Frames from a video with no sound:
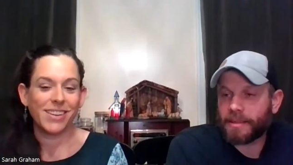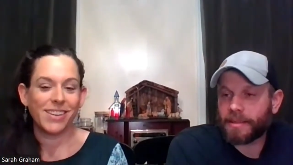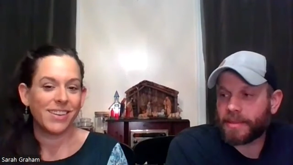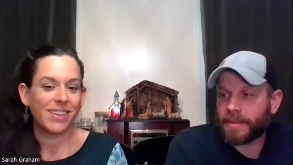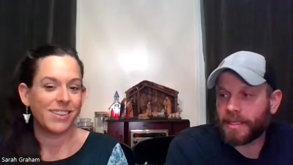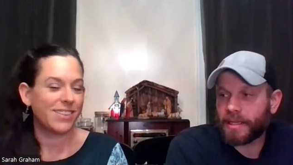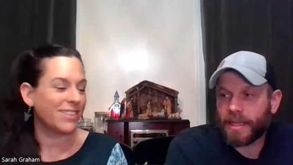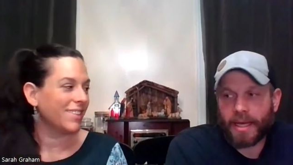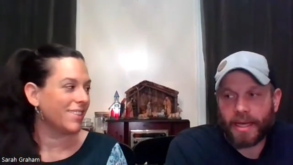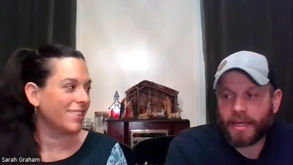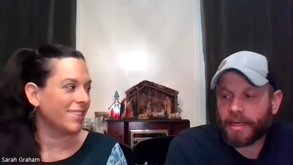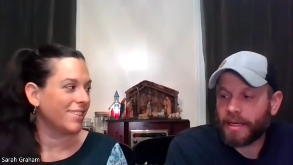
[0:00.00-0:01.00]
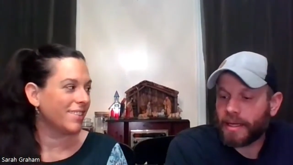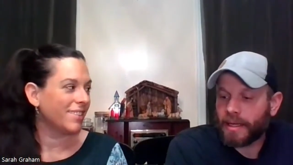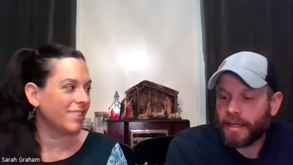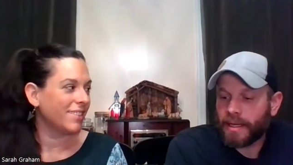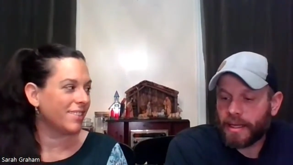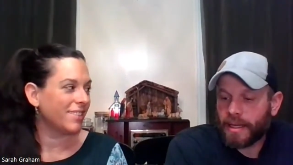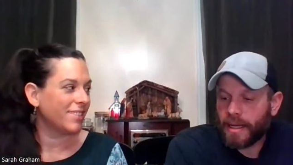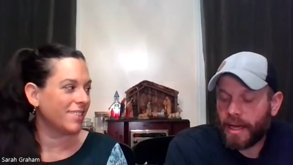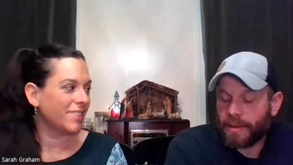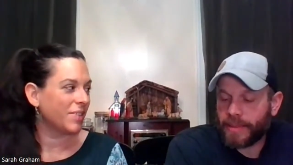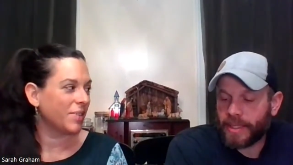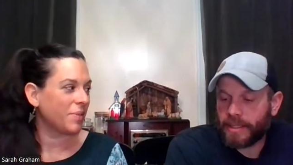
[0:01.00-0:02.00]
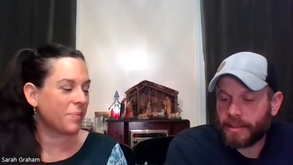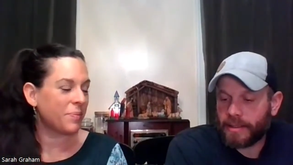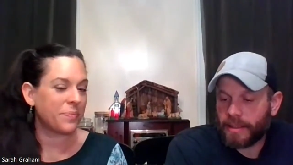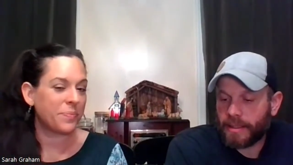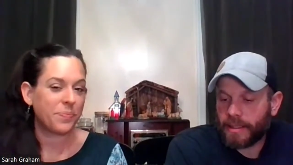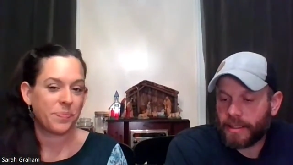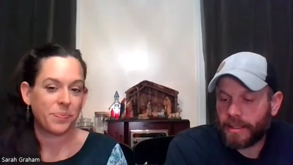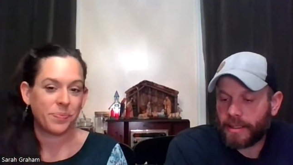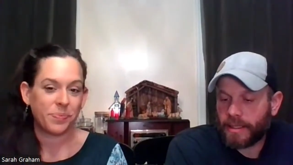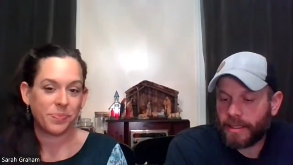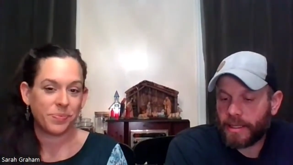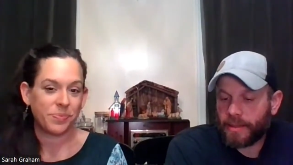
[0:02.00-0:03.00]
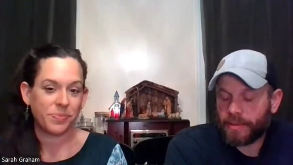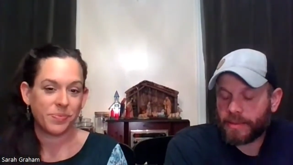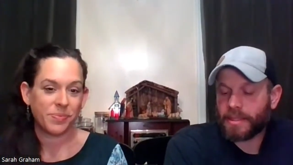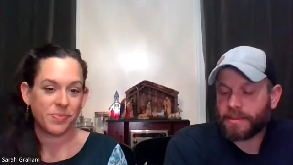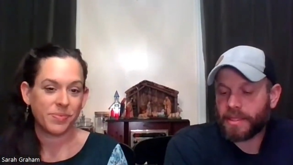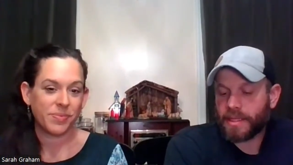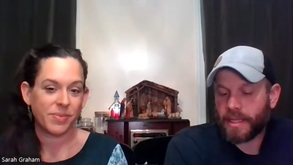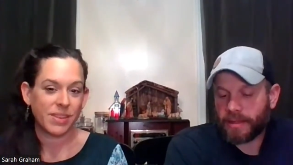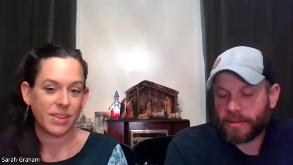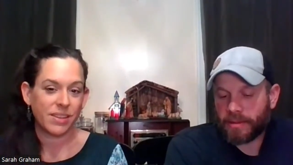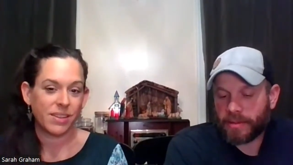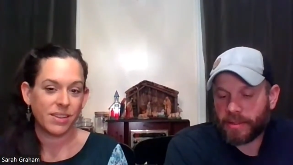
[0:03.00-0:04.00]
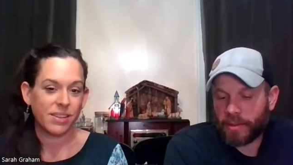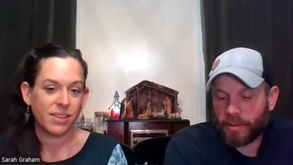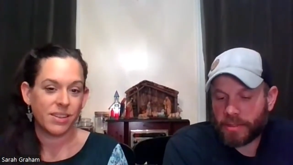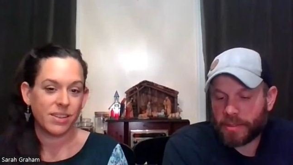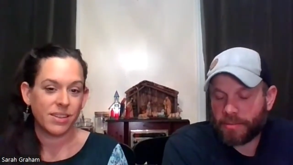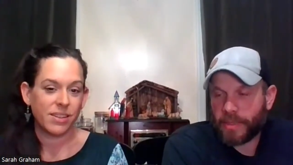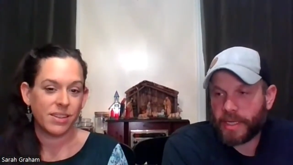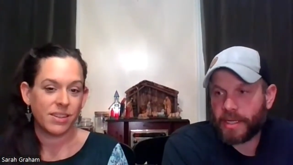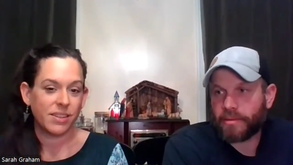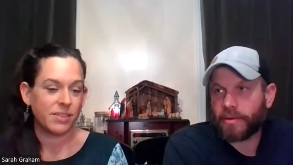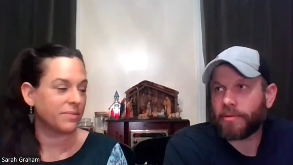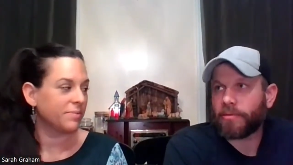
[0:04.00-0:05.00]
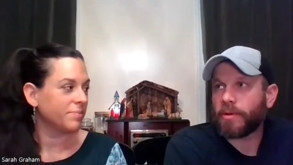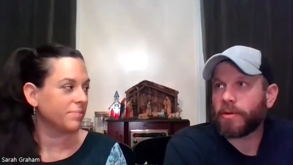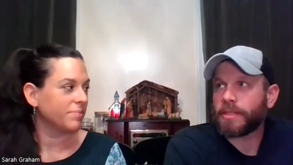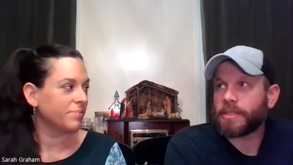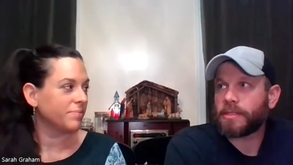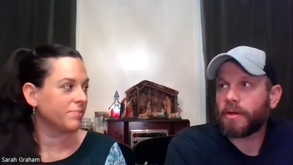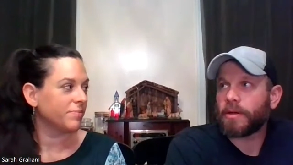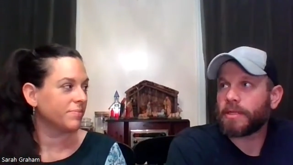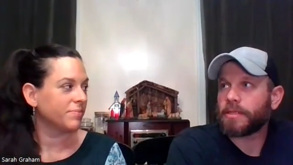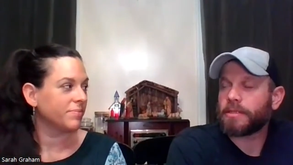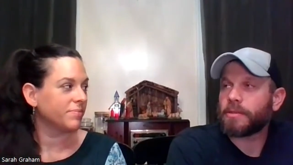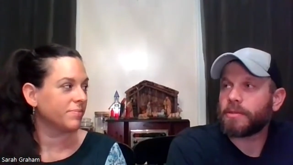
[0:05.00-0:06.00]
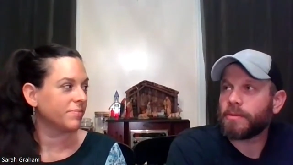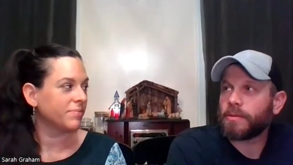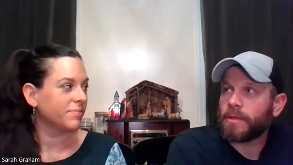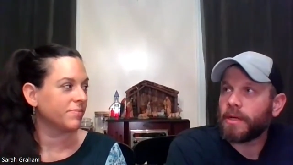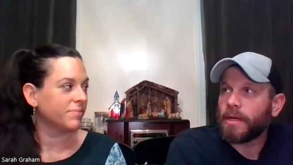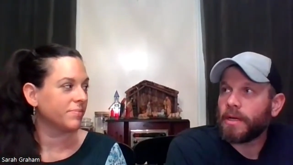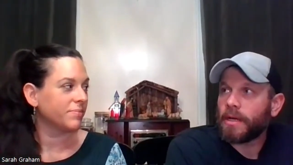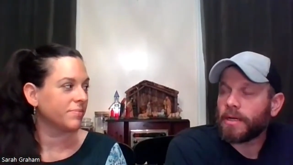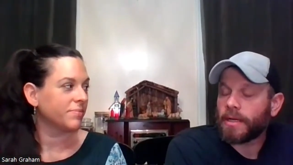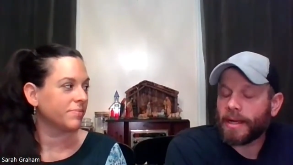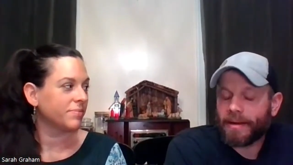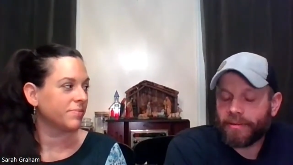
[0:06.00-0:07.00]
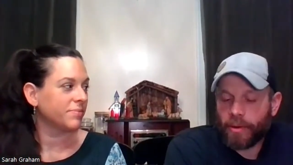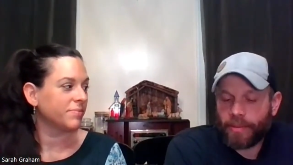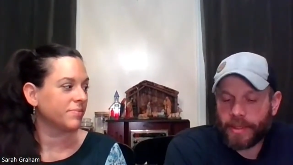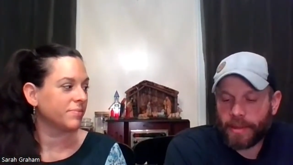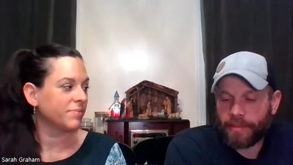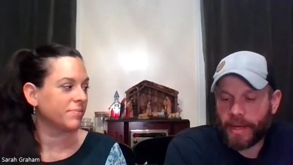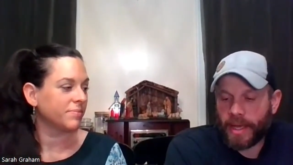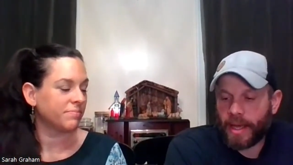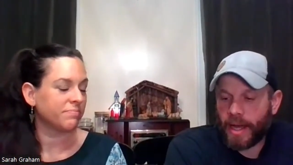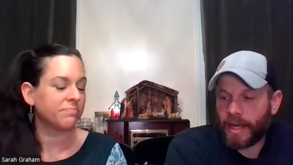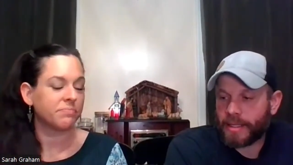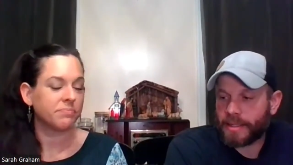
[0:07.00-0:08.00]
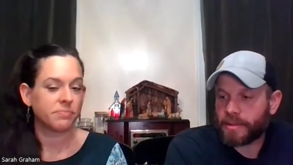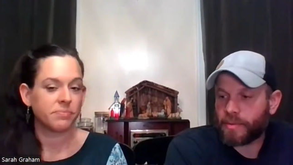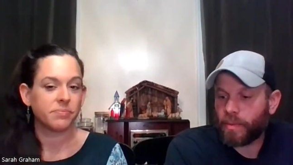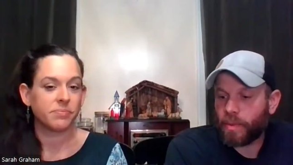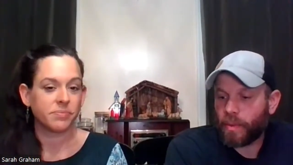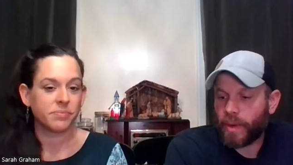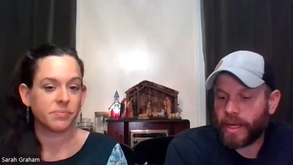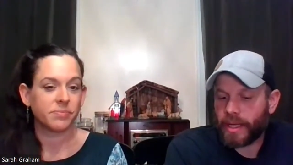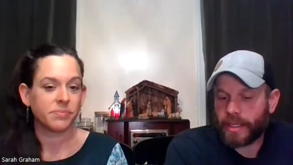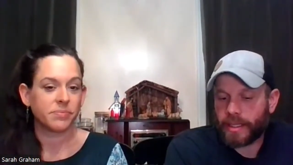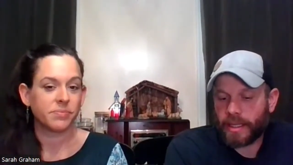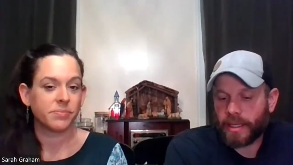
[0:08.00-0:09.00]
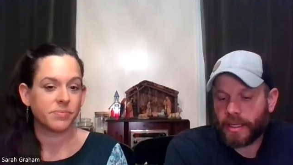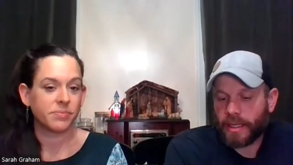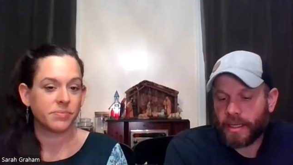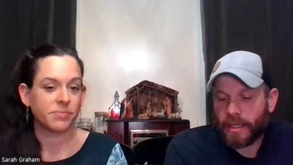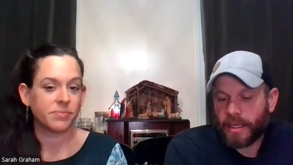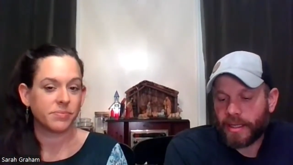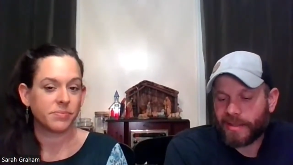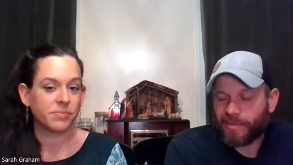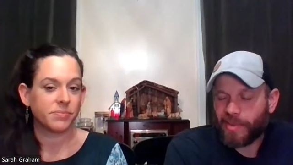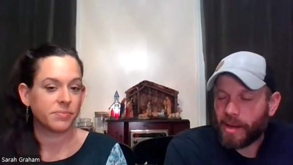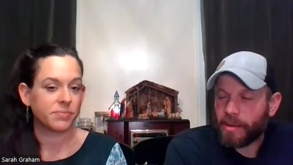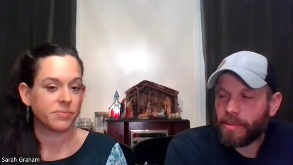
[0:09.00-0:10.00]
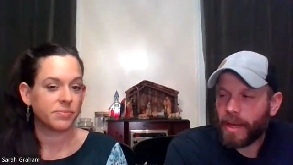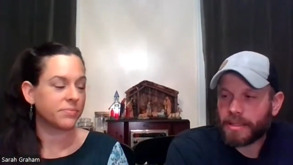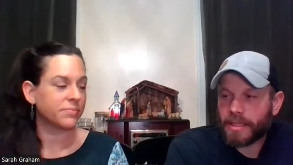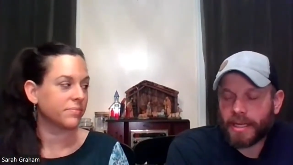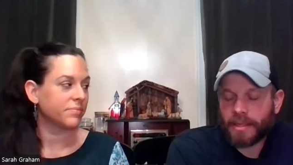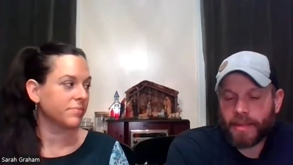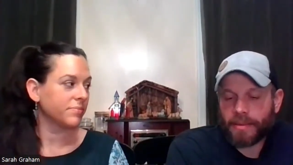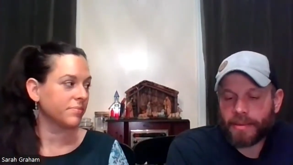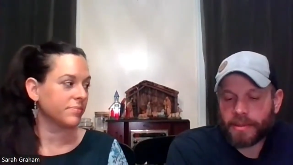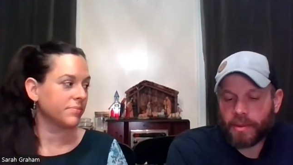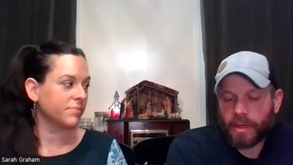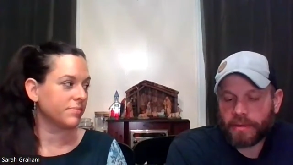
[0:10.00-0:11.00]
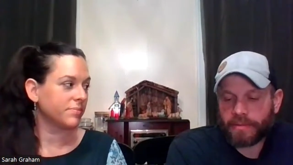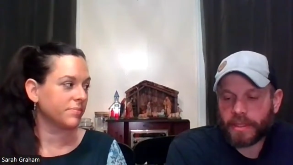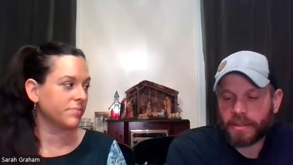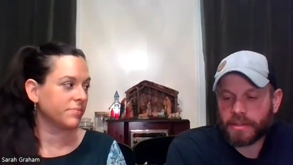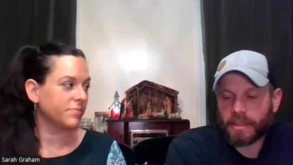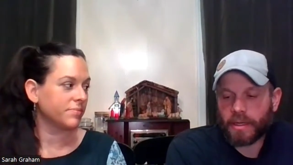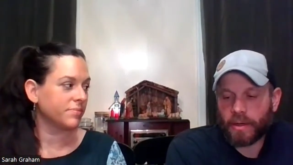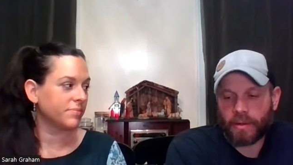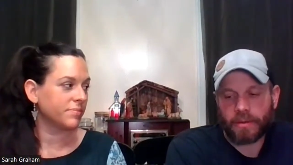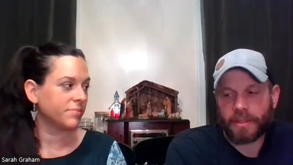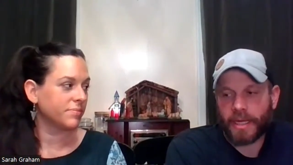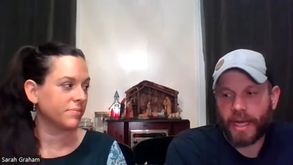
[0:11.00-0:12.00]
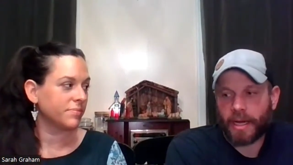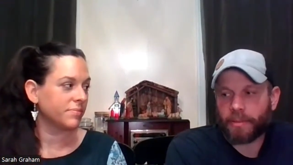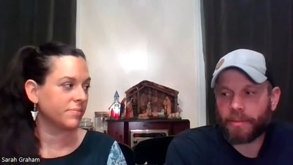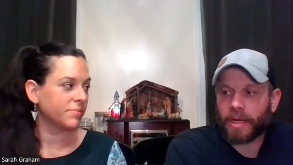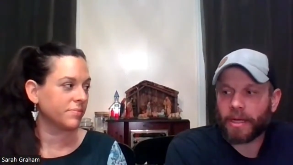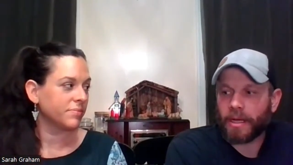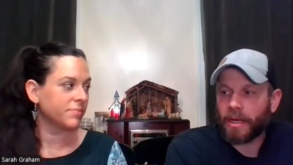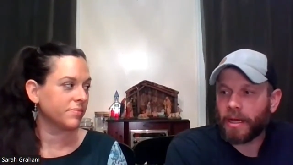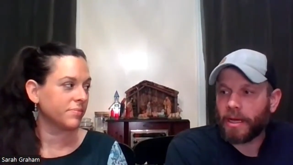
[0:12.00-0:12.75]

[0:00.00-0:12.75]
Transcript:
Speaker 1: something that I mean it was something that, you know, to me it, it really started to kind of open up my eyes when probably about 10 maybe 12 years ago now, but